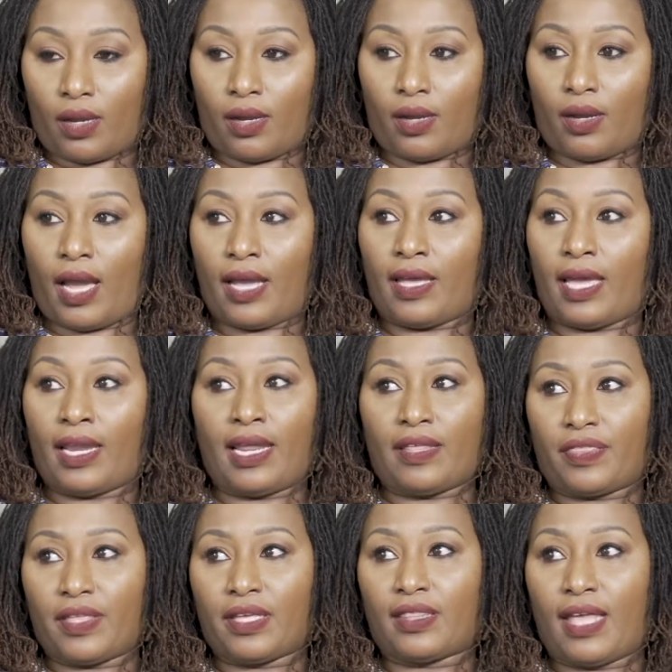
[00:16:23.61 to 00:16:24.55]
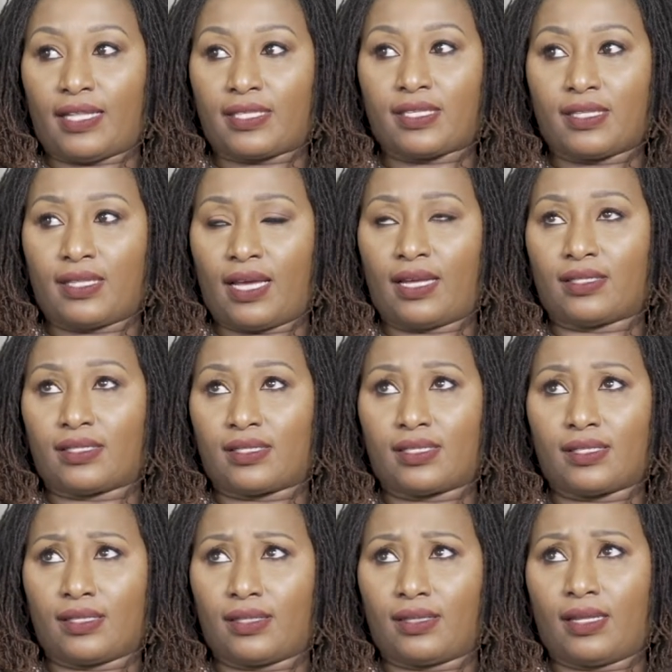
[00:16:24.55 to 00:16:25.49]
yeah I, and i think that's
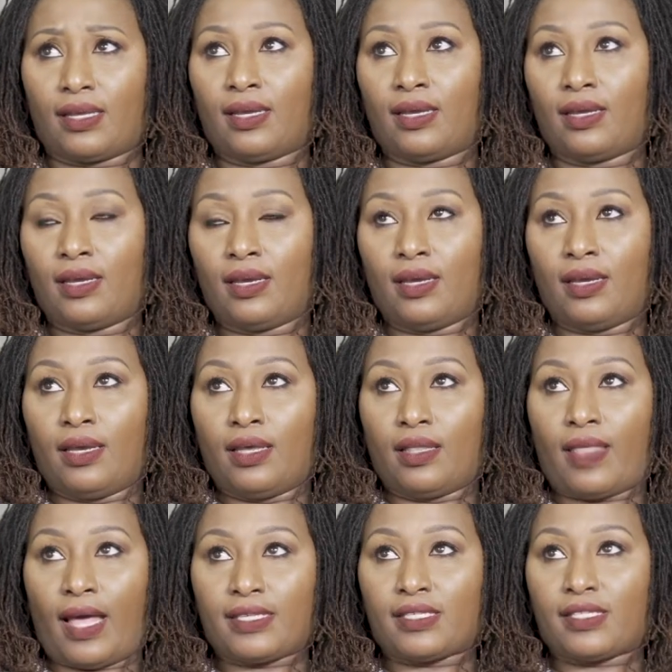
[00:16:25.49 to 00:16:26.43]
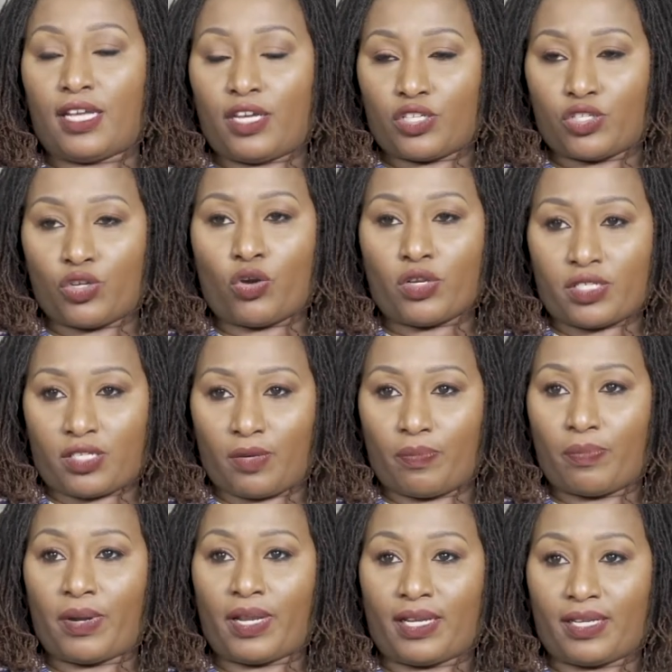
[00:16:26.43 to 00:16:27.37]
that's that's the
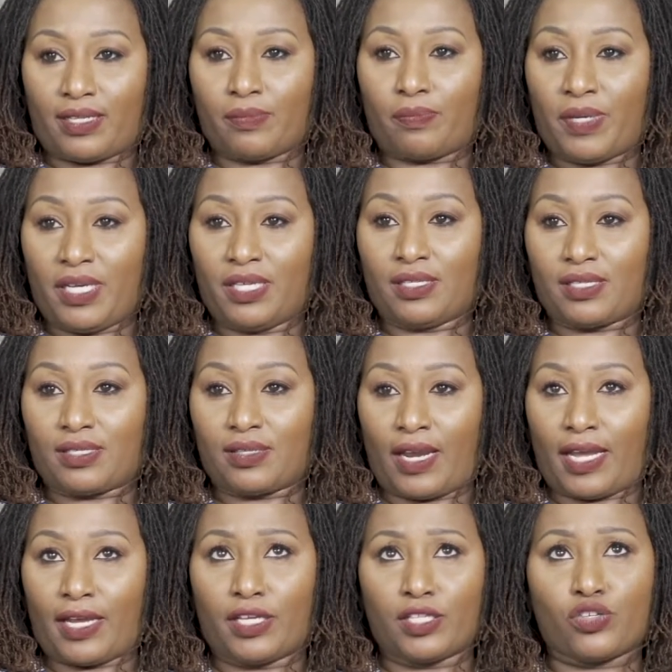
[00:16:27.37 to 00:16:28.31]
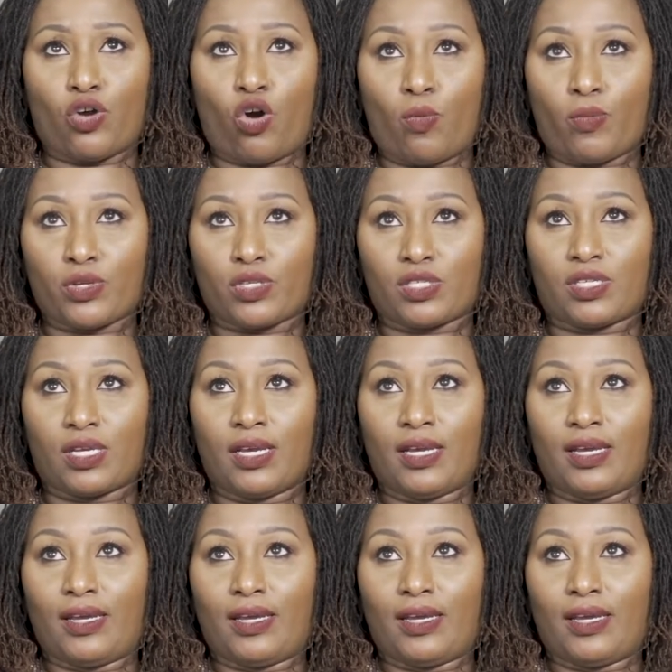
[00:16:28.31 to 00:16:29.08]
exhausting piece like it's almost